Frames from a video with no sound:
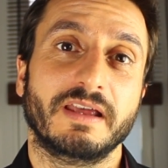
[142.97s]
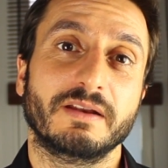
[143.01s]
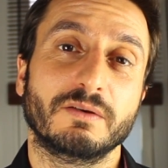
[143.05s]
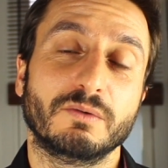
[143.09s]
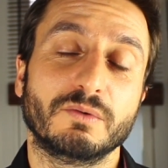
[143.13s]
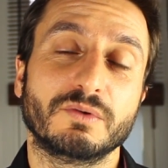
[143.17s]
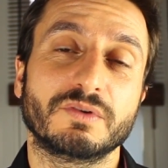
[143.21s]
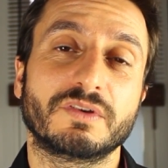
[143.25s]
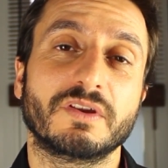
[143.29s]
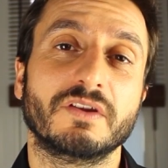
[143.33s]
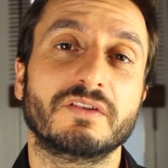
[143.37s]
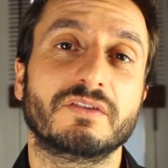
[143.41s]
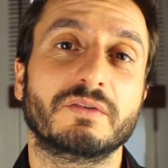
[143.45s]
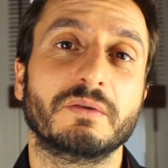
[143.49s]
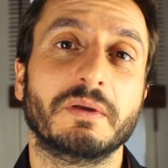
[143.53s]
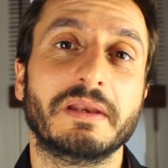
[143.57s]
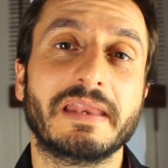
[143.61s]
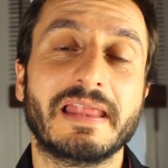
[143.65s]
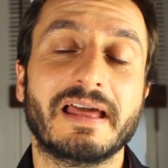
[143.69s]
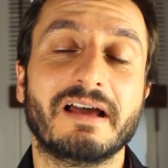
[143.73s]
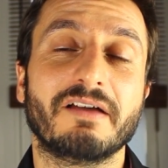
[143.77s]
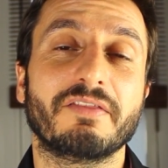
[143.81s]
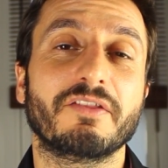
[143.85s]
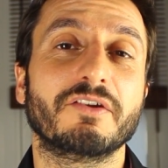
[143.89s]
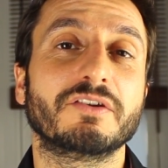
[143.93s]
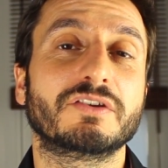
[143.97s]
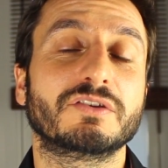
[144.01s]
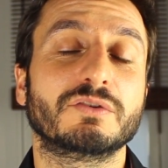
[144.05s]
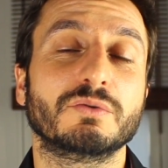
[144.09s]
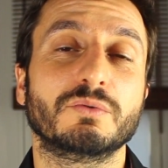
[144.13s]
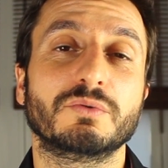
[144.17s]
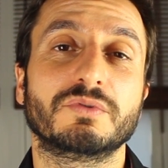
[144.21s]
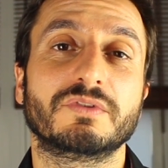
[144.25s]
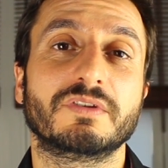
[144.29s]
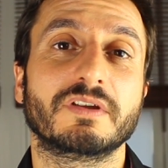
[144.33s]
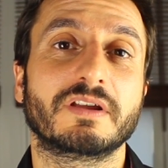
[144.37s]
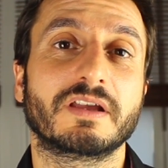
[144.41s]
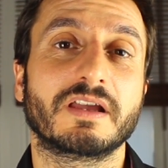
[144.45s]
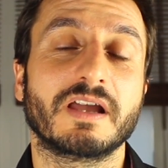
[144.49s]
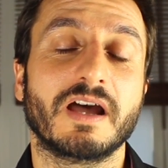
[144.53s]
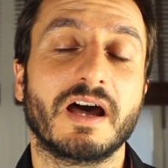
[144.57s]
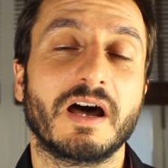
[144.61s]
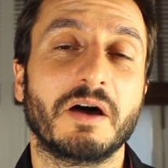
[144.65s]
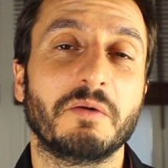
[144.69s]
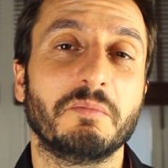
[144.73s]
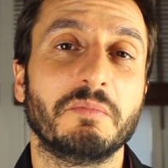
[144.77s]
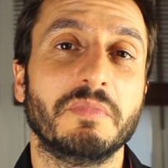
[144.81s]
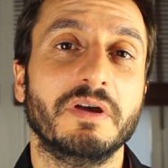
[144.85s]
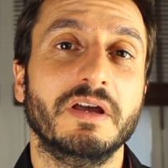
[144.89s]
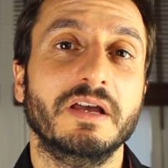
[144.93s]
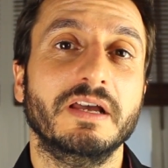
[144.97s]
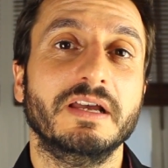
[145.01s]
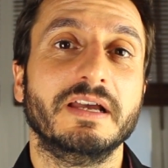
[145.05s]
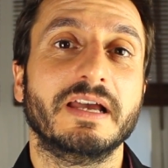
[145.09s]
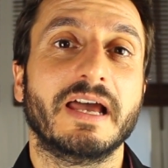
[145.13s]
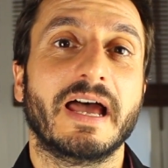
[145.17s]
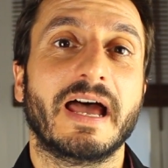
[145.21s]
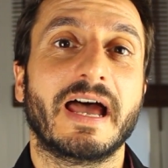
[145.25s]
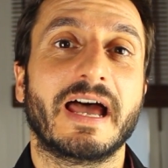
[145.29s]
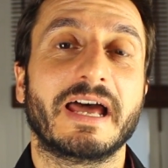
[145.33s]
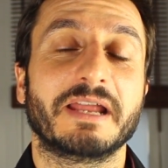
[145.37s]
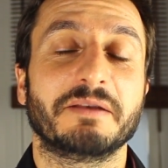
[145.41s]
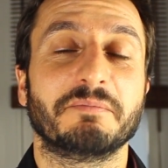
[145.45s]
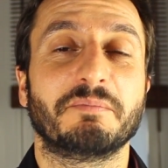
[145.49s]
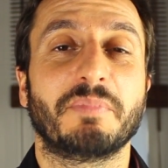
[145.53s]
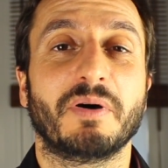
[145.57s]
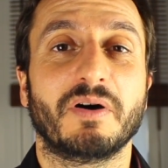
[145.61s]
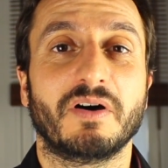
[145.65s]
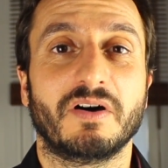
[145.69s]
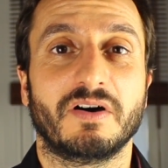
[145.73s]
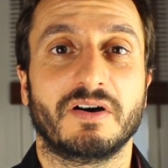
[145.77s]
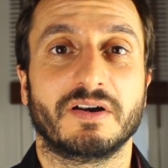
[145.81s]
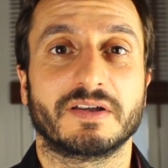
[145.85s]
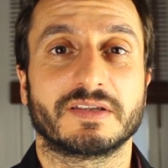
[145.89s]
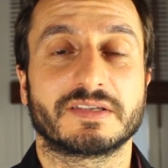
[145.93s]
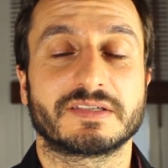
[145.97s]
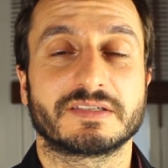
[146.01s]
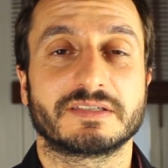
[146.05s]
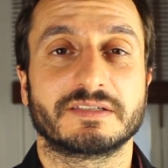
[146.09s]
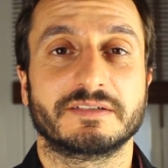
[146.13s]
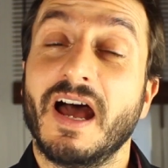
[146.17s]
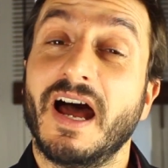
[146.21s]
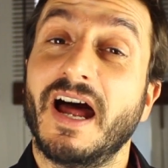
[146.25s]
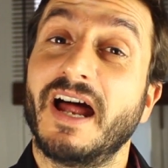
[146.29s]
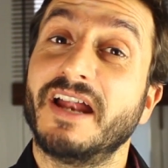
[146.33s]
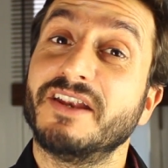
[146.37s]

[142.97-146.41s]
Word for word: and also to allow those thoughts to come and pass.